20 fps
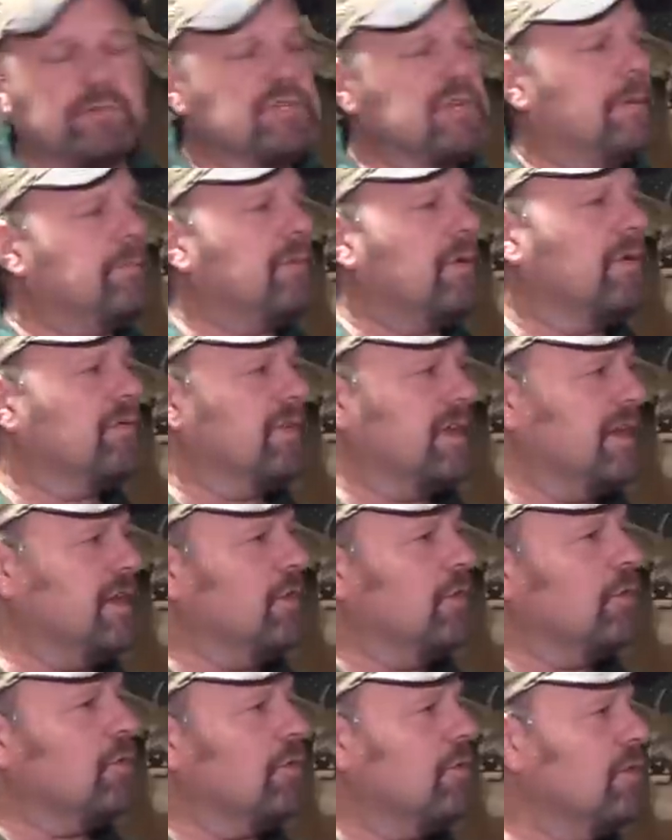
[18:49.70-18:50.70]
was up on the
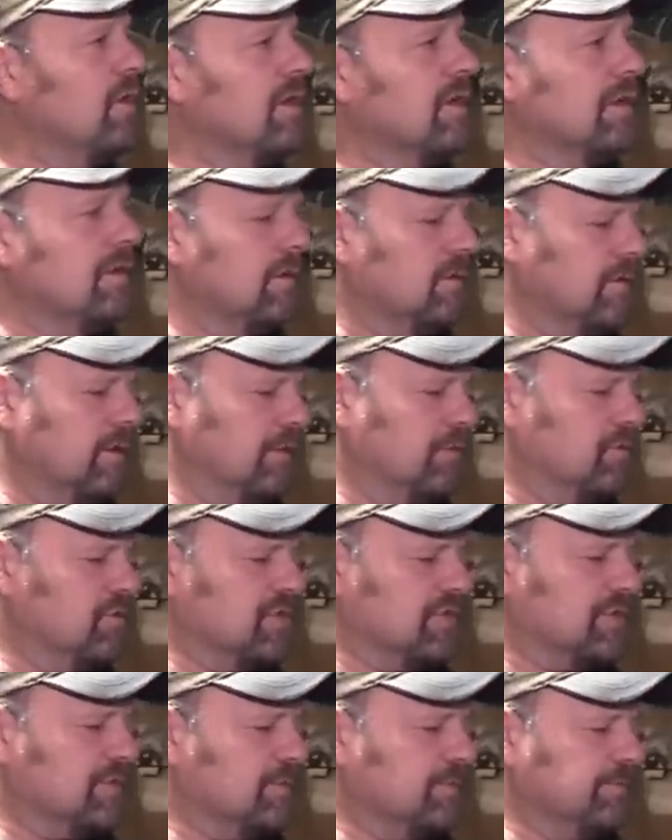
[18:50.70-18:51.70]
hill, there
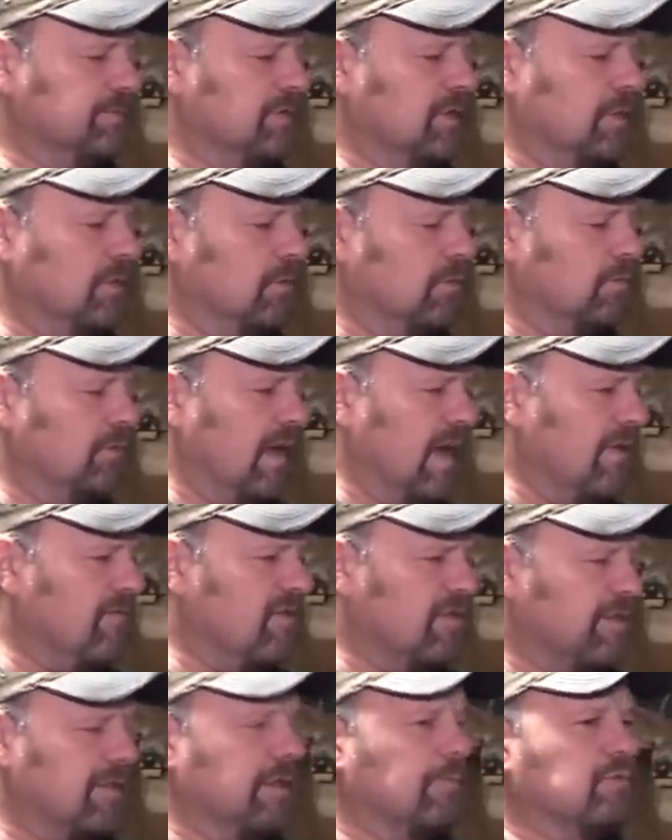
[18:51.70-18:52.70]
was you know
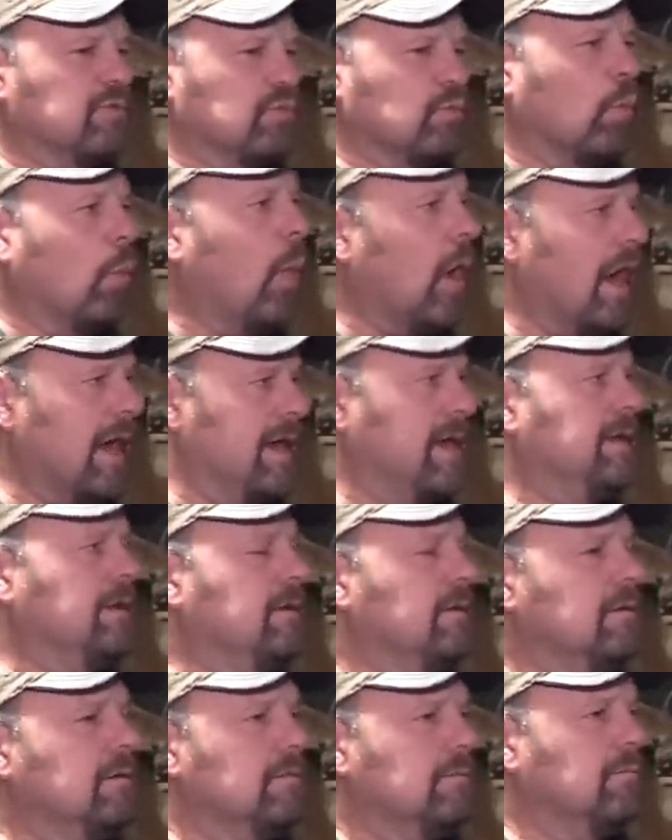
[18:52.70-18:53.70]
everything was white,
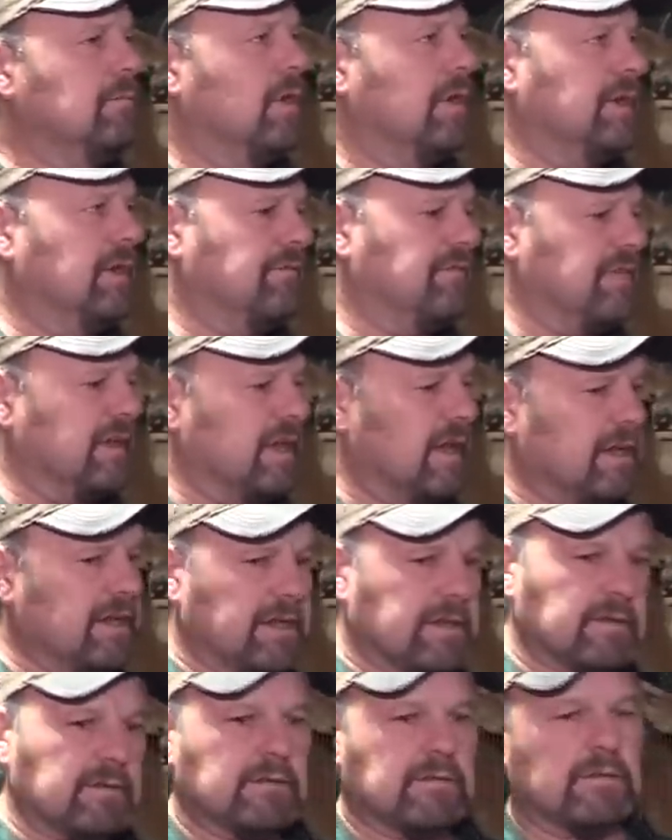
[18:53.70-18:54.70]
but if he got
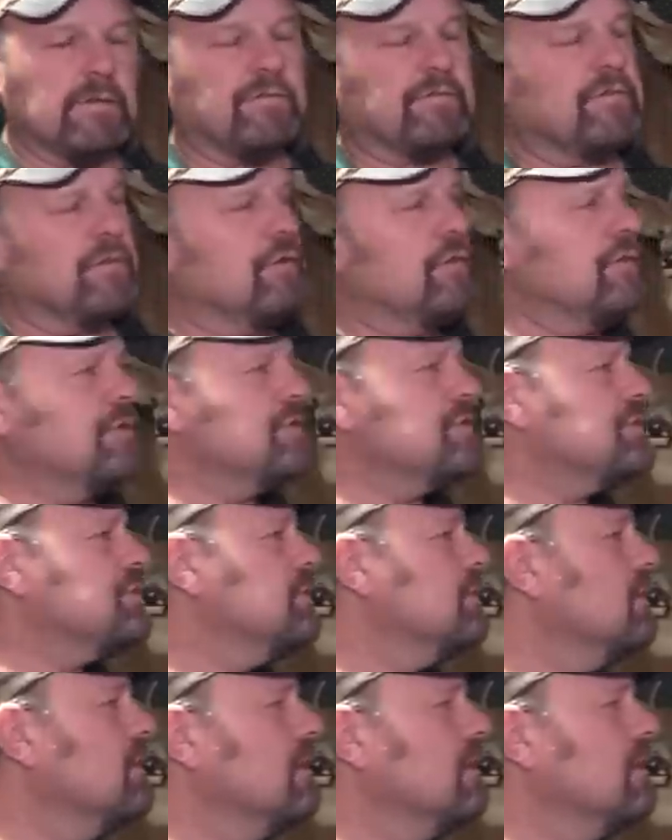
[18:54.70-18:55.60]
in the firs,